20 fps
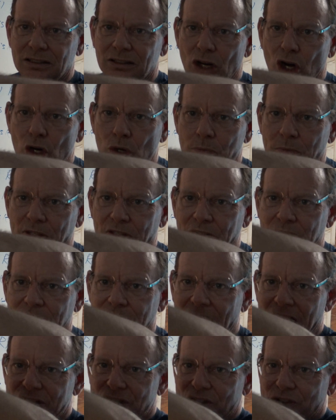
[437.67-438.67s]
open.
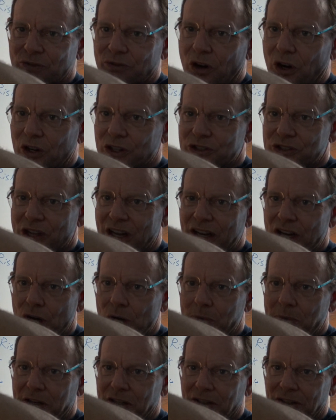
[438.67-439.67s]
That's as far as they
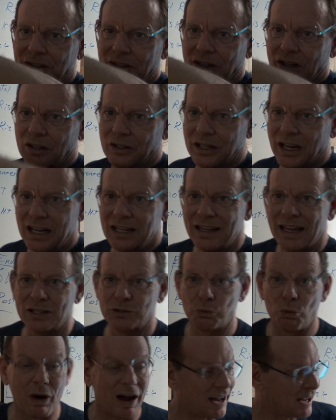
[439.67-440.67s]
open, okay?
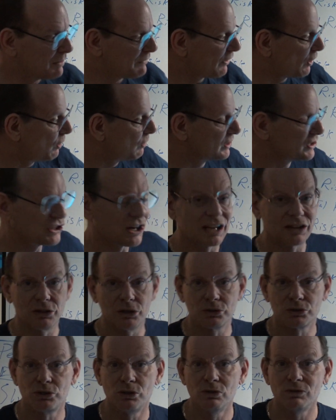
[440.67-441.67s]
That's why I've always got
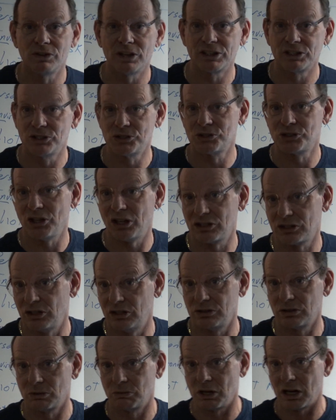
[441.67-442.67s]
those 2 fingers tucked
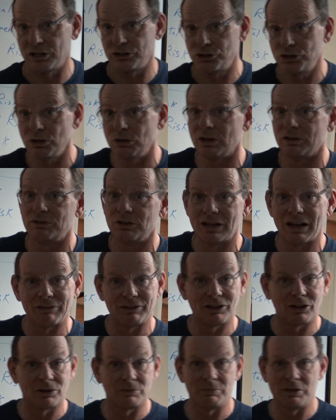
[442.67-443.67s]
under when I shoot. If you
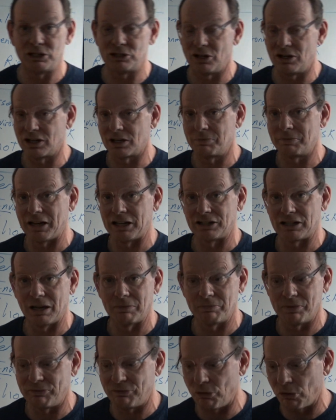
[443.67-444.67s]
haven't heard me talk about
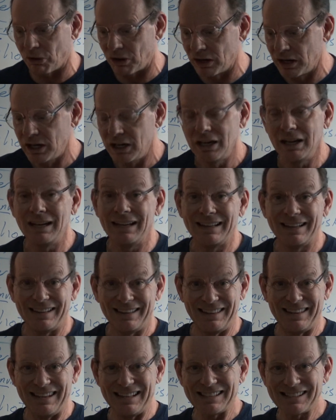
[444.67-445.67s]
that before,
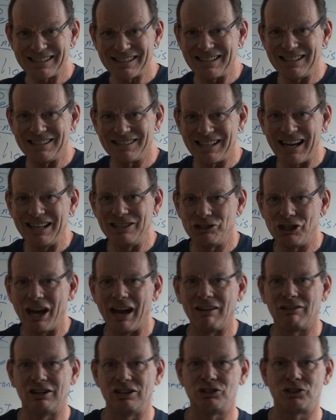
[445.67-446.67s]
this is a
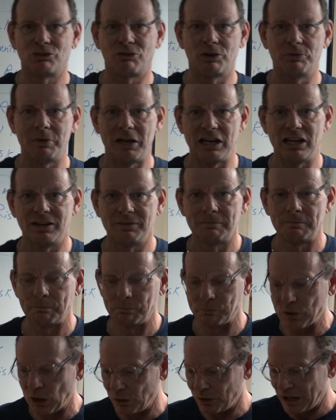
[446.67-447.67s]
challenge for me,
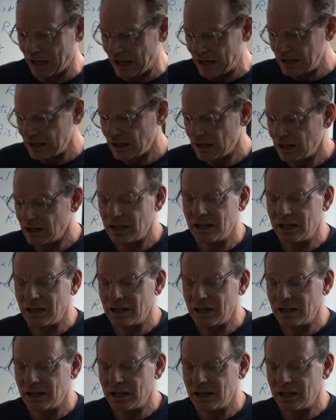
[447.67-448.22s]
okay?